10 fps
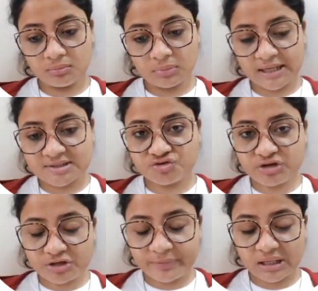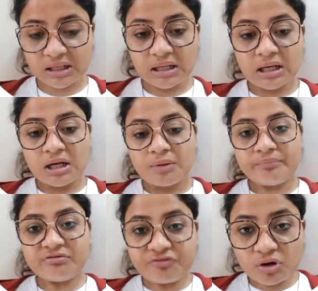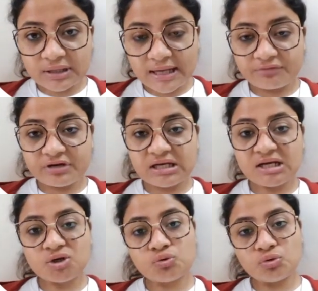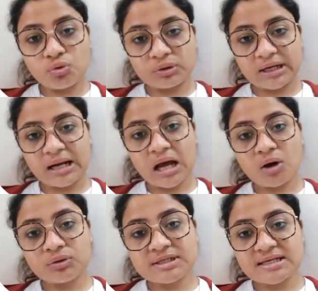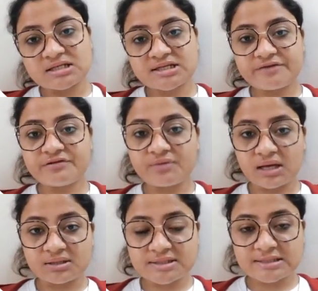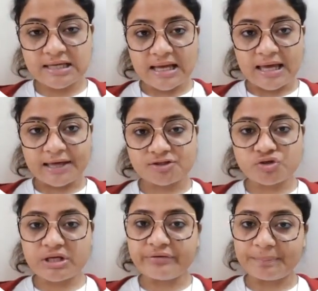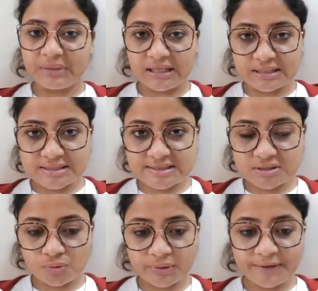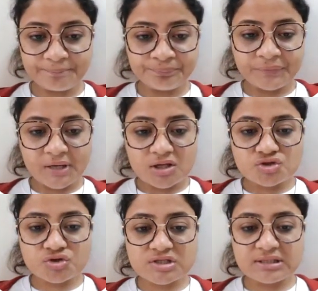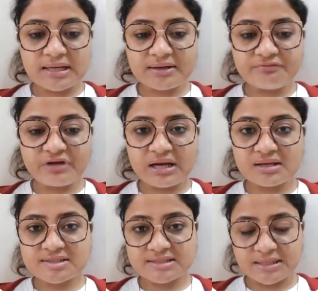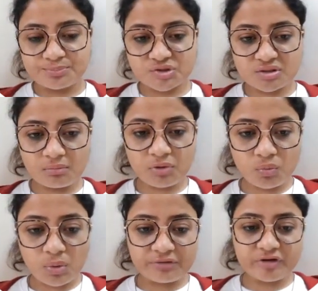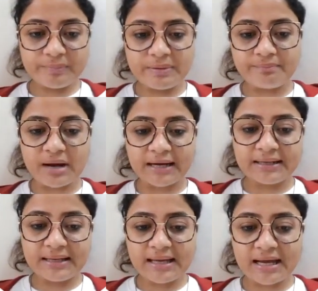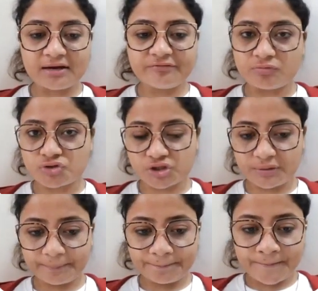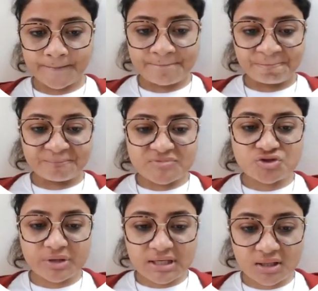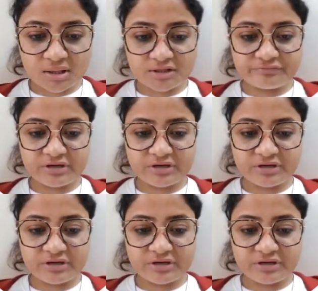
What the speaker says: AIDS treatment, before that we need to know that how this HIV virus actually replicates. Okay, So see, there are various steps. Number one will be binding and fusion. So here the